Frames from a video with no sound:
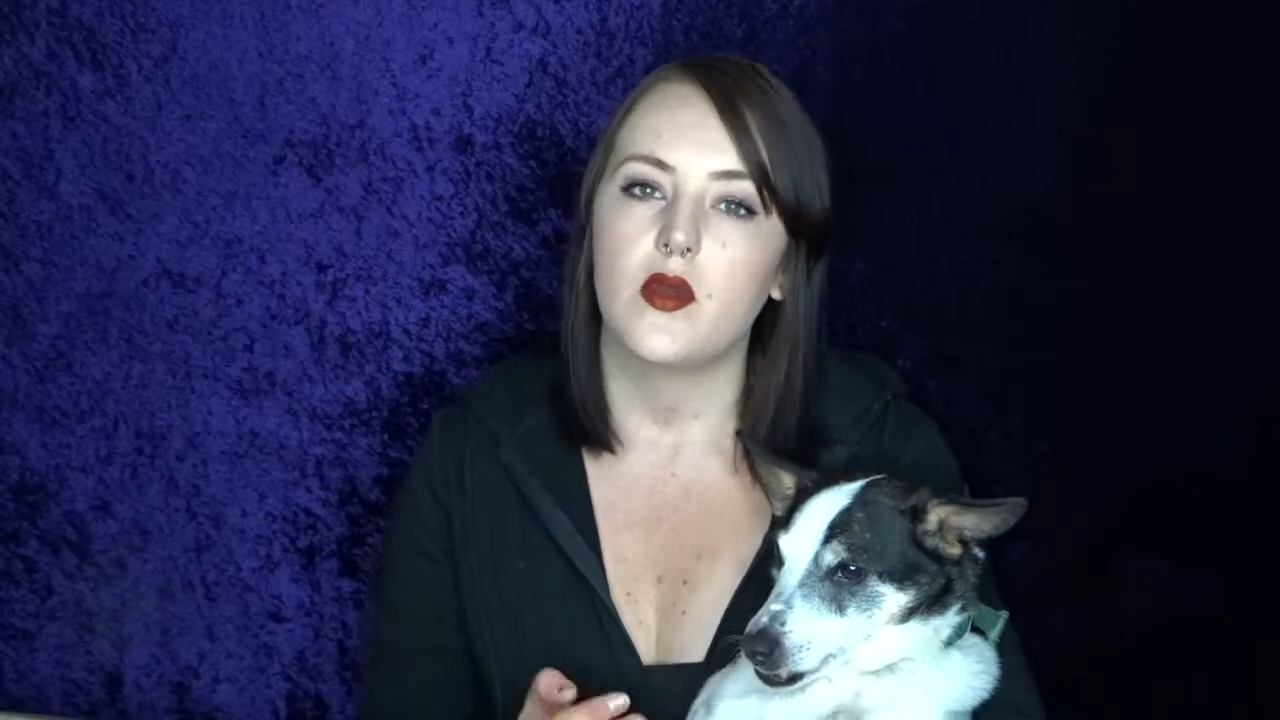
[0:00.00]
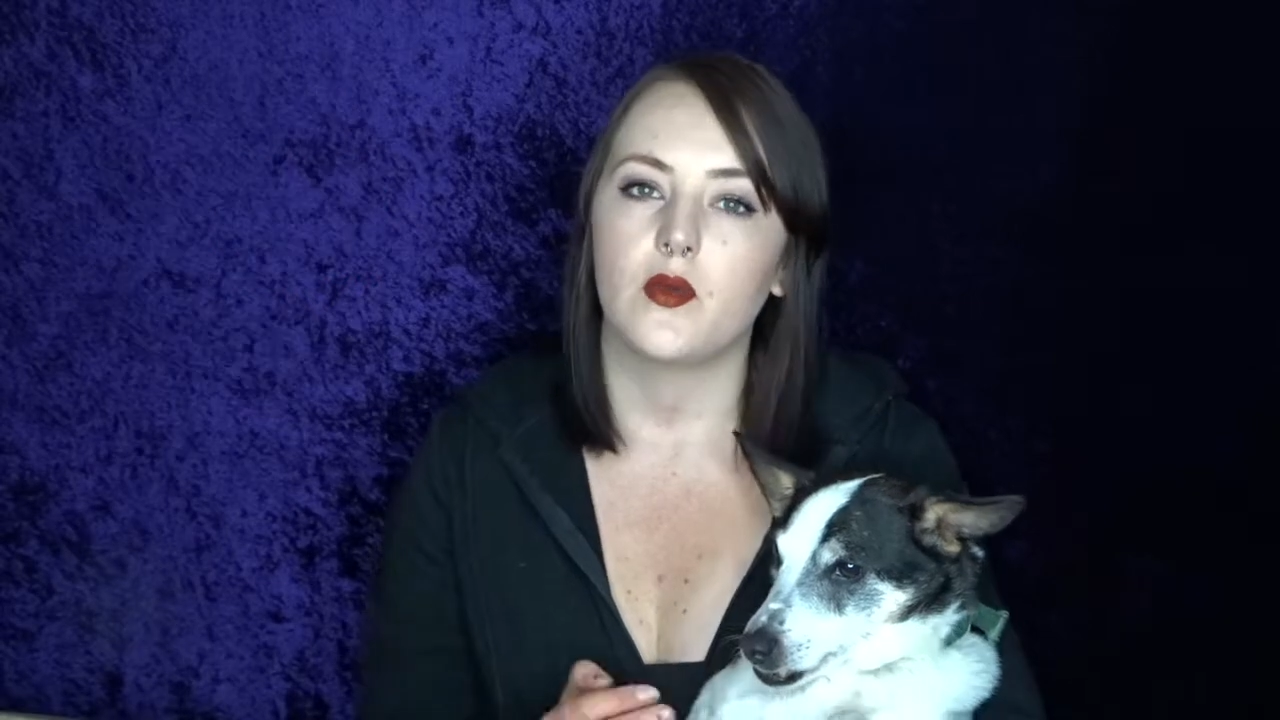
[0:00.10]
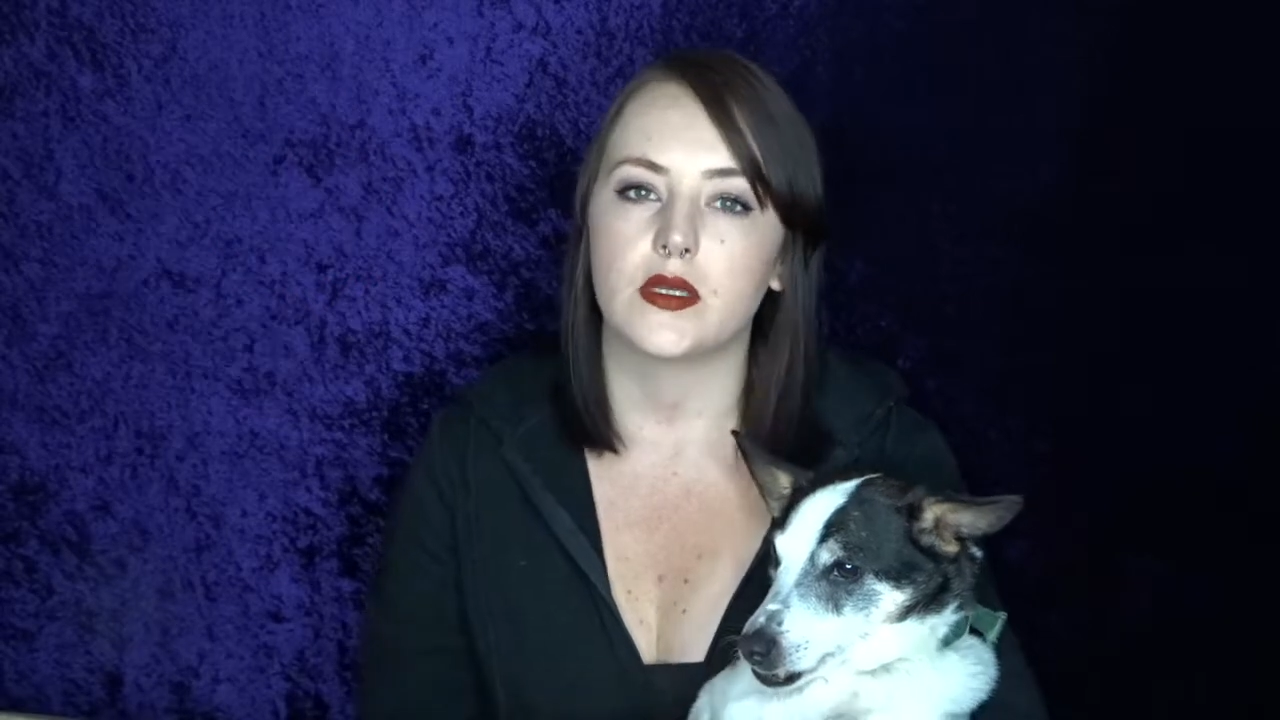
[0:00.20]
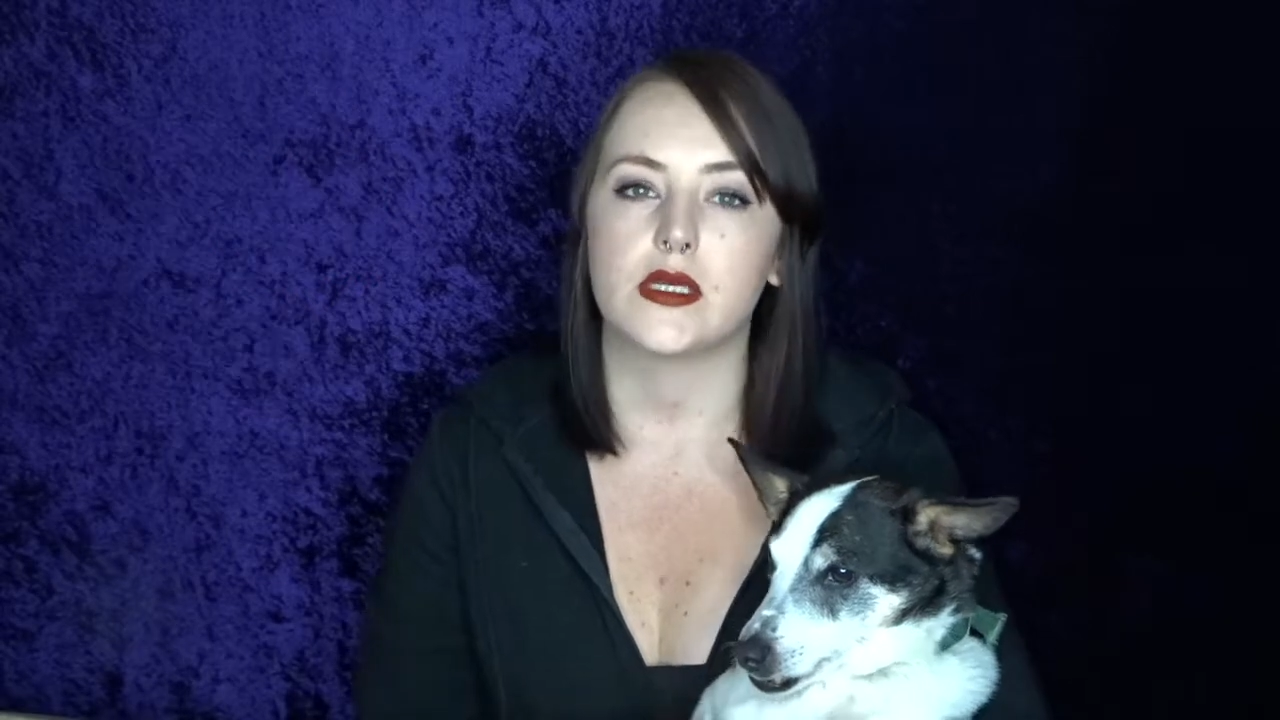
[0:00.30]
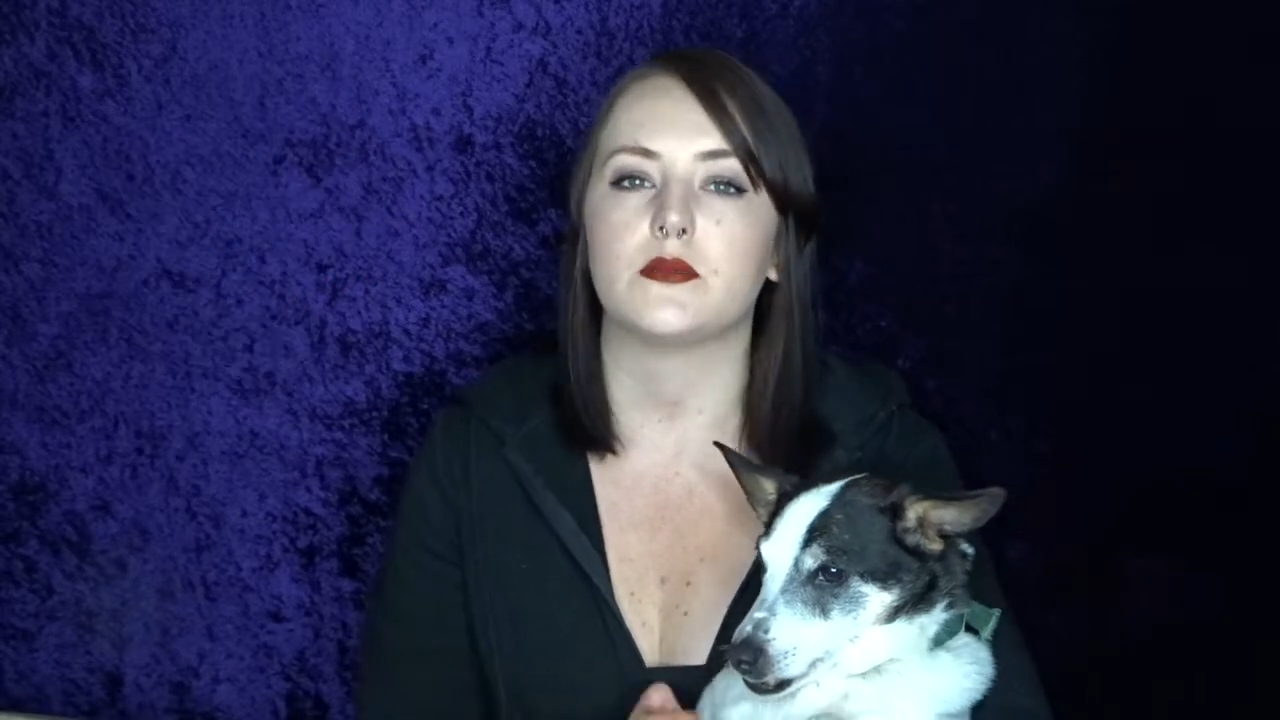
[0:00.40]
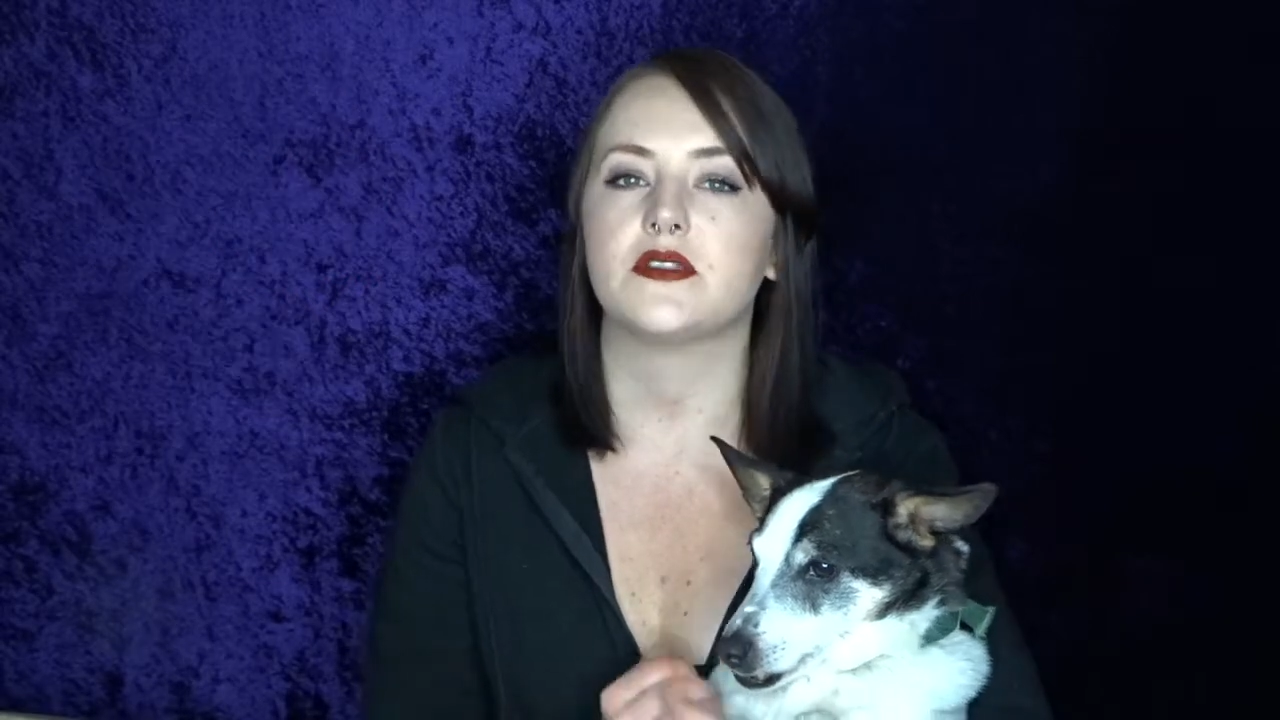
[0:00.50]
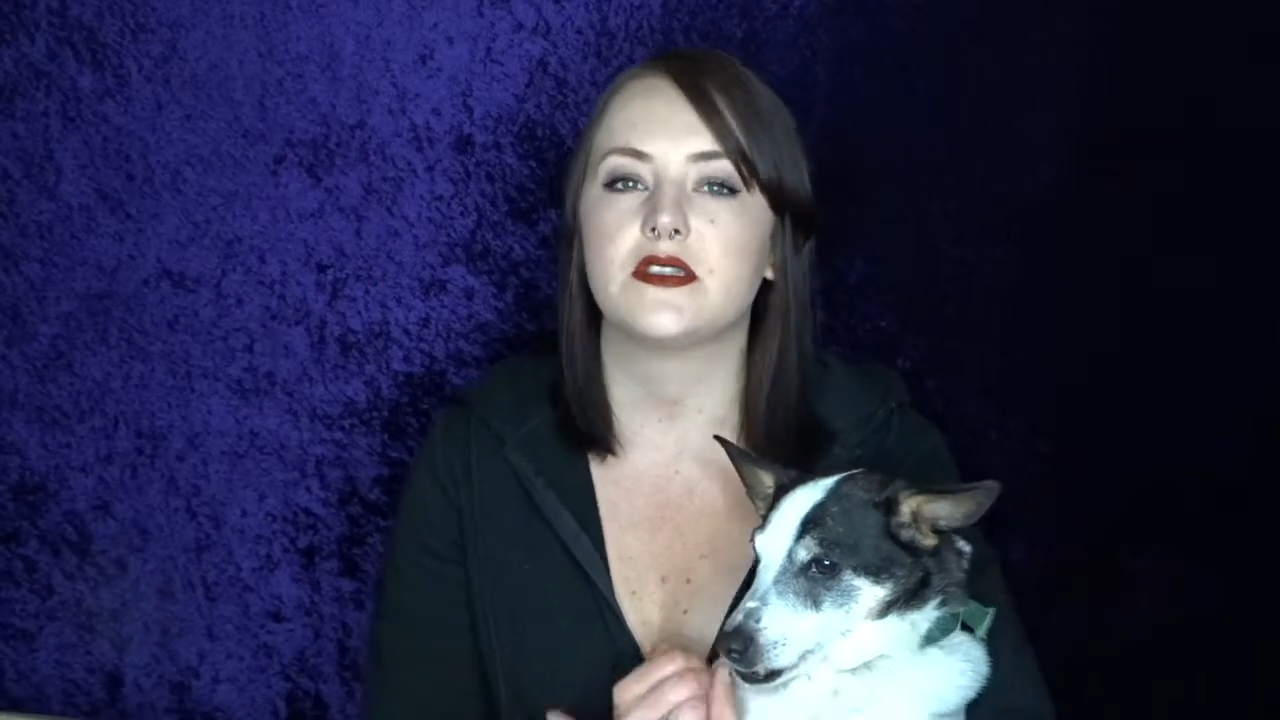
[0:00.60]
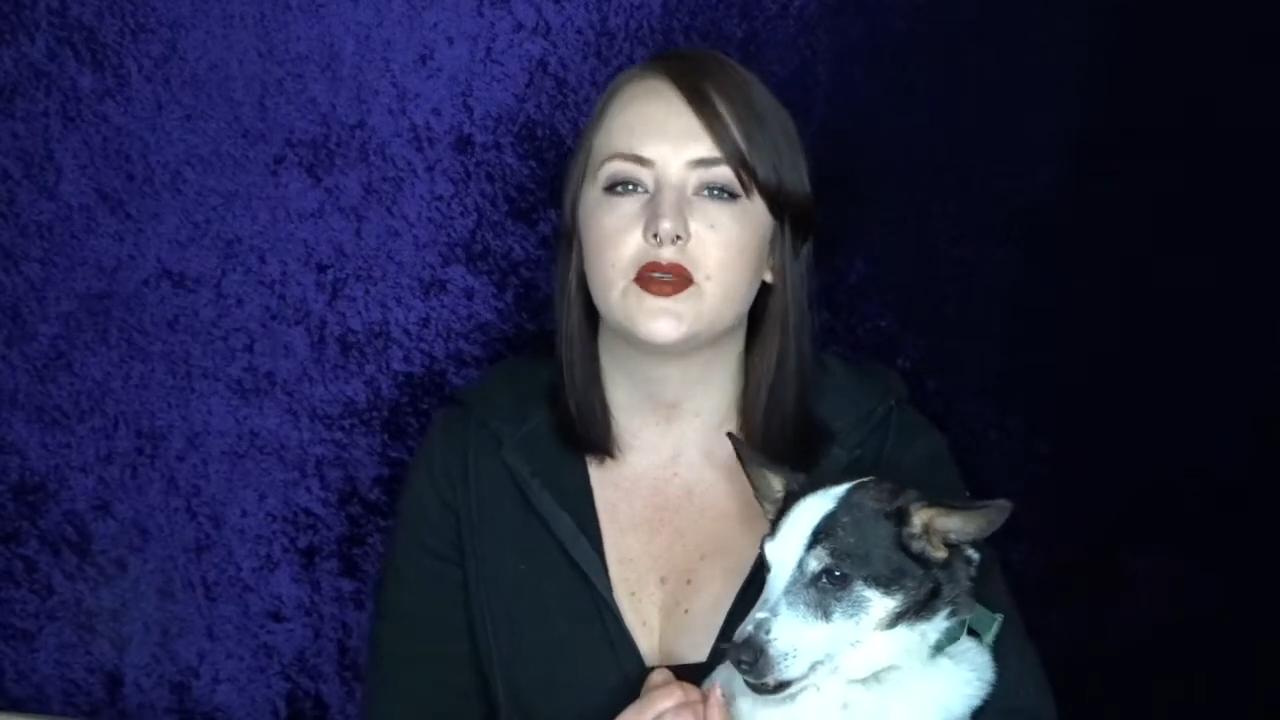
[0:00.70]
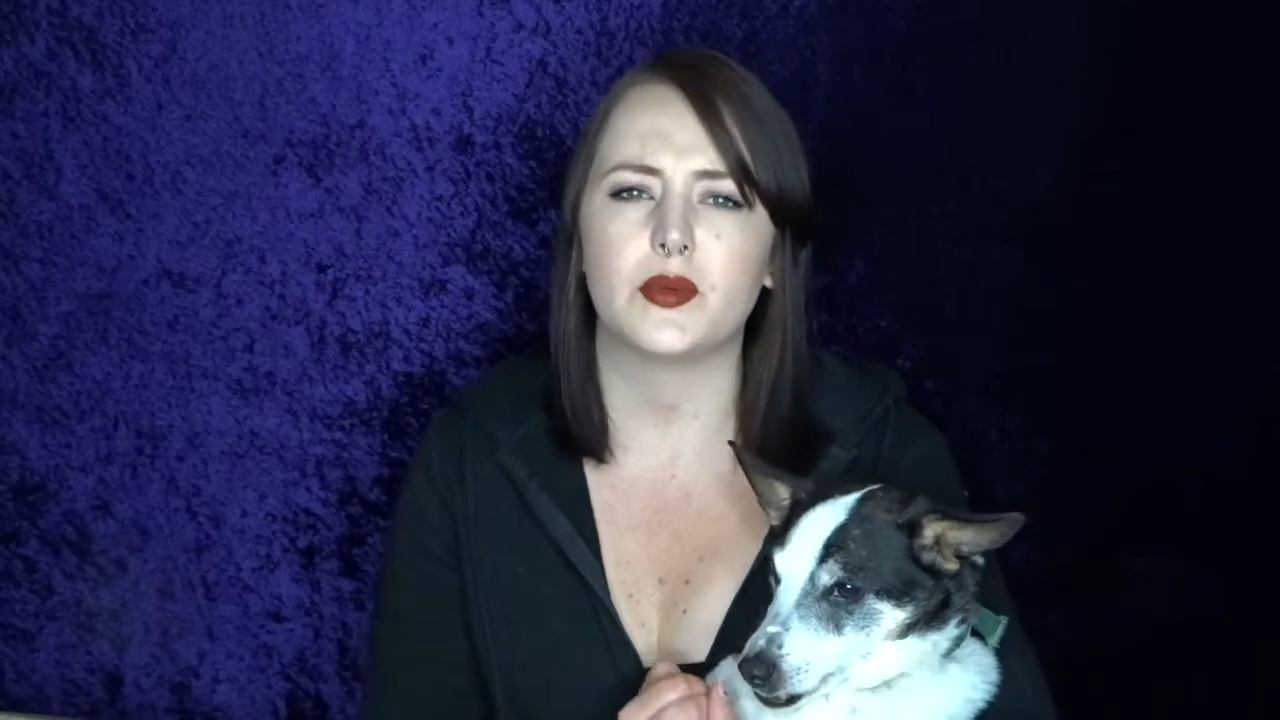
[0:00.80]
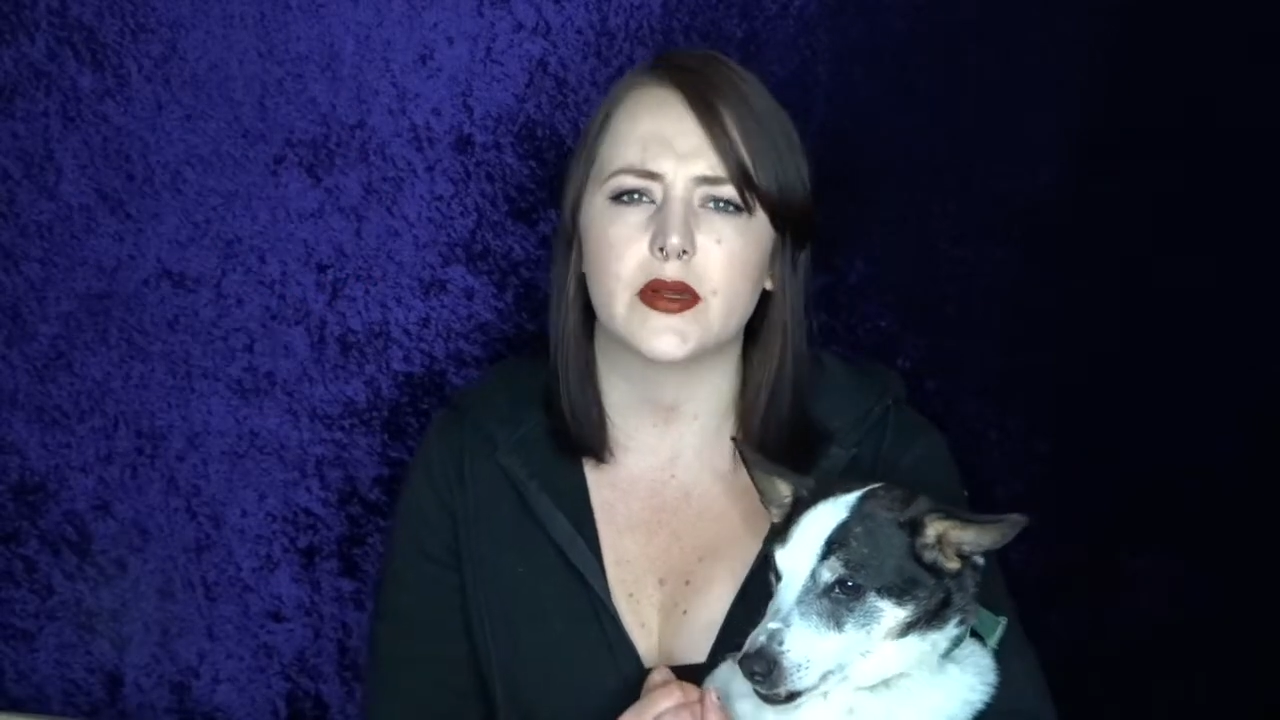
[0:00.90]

which I'm super